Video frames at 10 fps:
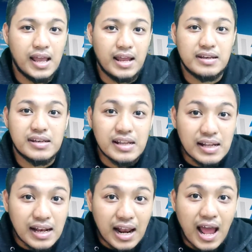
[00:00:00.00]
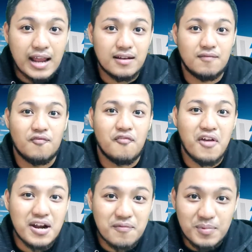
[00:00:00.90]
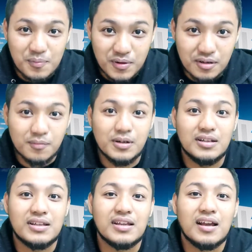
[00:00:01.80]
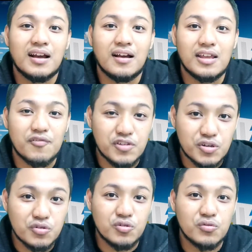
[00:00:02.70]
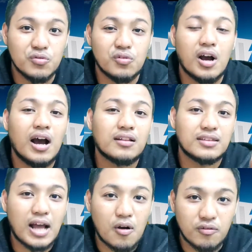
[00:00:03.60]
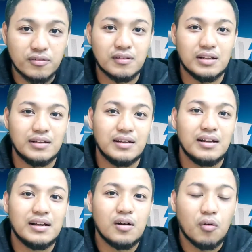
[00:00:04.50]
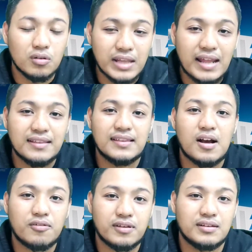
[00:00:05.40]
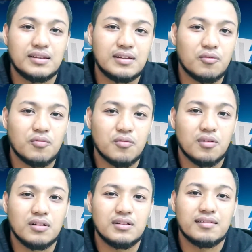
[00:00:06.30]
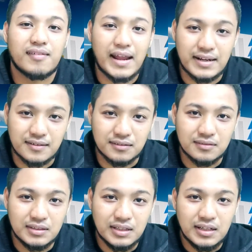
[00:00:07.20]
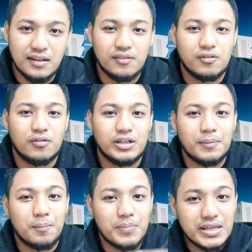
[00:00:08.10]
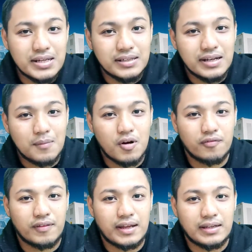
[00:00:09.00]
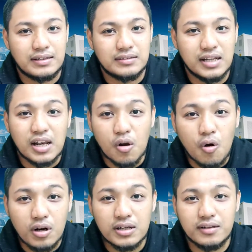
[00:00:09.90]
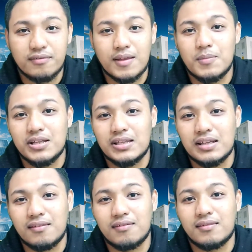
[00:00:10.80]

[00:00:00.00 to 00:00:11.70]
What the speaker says: and they like very preferably if you do 10,000 cycle. So the bigger the number of cycle, the longer the stability is.